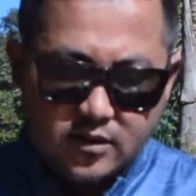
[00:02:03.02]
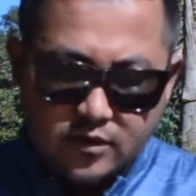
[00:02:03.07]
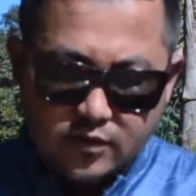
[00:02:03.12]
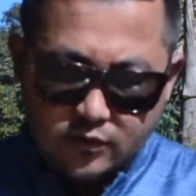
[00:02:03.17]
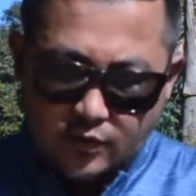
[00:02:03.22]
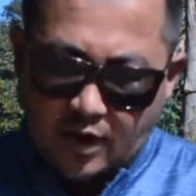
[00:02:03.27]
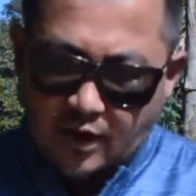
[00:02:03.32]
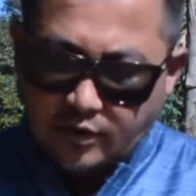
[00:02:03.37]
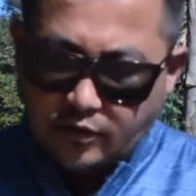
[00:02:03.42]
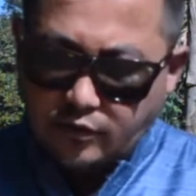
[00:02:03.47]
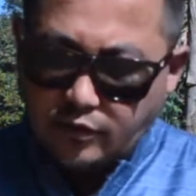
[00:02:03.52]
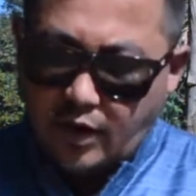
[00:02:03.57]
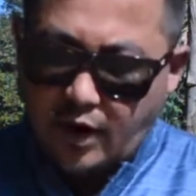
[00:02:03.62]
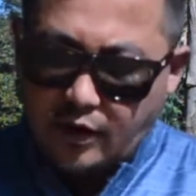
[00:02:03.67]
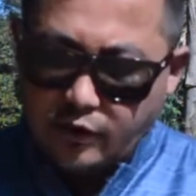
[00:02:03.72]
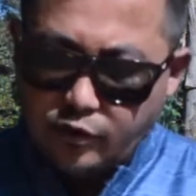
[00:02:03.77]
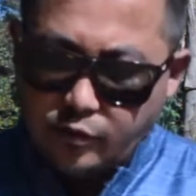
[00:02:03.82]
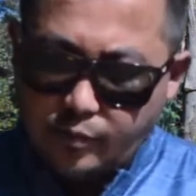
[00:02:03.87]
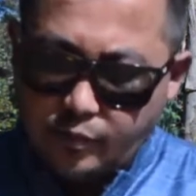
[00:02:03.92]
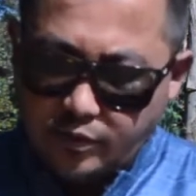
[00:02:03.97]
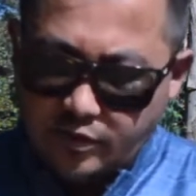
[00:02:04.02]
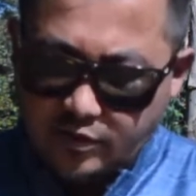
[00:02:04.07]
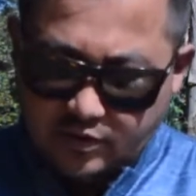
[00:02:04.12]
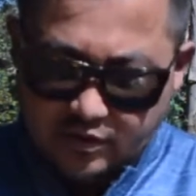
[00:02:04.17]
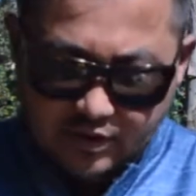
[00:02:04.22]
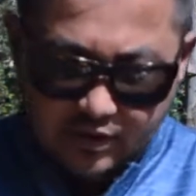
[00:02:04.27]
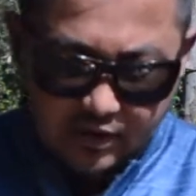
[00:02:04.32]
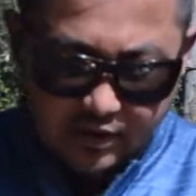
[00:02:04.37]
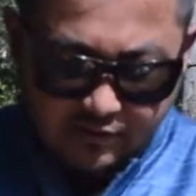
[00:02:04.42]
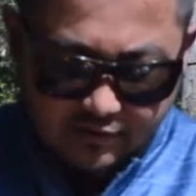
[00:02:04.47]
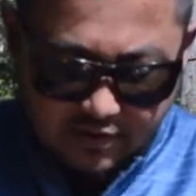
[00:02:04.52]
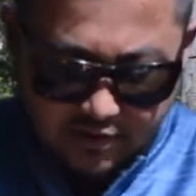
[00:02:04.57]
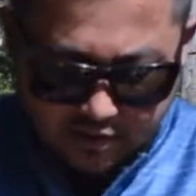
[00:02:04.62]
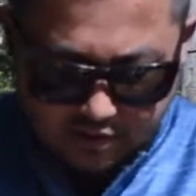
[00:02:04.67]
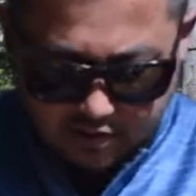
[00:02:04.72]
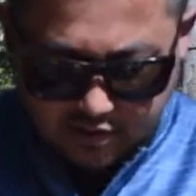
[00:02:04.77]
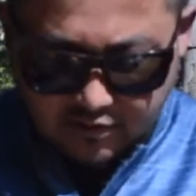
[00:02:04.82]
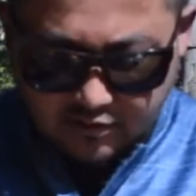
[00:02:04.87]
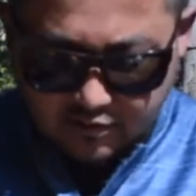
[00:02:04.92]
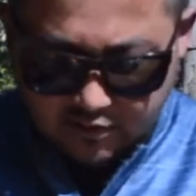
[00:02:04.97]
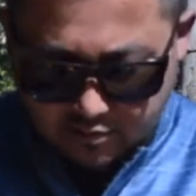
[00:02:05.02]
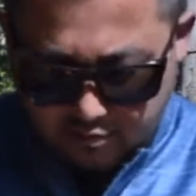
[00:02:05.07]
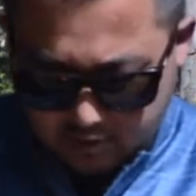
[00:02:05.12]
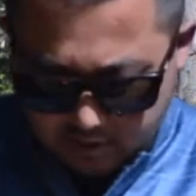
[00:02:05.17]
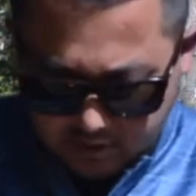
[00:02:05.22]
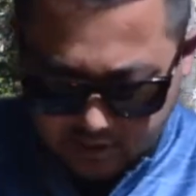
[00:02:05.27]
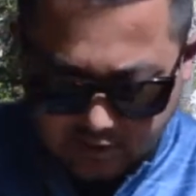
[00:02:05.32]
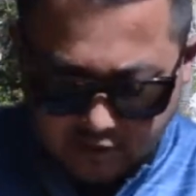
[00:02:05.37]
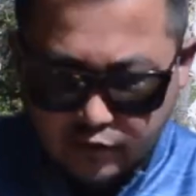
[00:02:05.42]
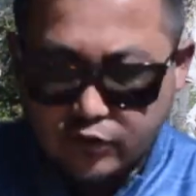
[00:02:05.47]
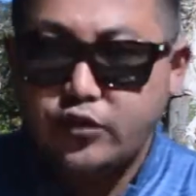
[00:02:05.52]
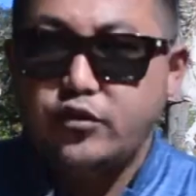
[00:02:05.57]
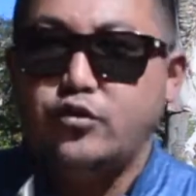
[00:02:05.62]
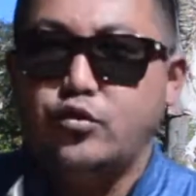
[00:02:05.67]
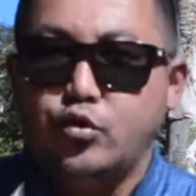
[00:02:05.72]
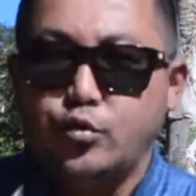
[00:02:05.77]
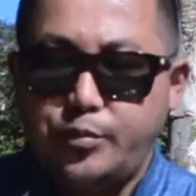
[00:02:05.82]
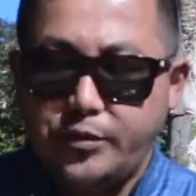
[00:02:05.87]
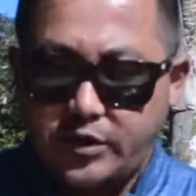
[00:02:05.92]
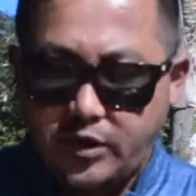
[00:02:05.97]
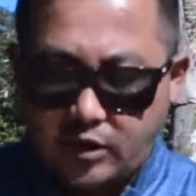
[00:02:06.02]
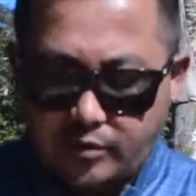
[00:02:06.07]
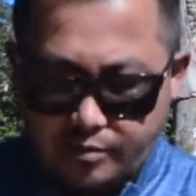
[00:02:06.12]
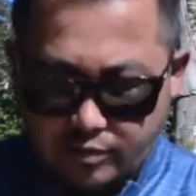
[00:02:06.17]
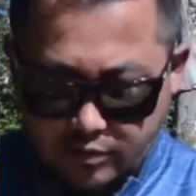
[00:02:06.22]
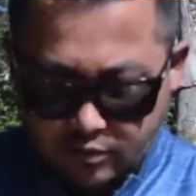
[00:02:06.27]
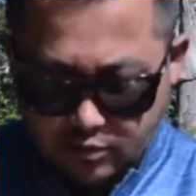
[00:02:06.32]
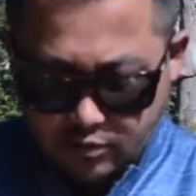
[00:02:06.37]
So I don't know how you put the tea leaves. I think something like you scoop it up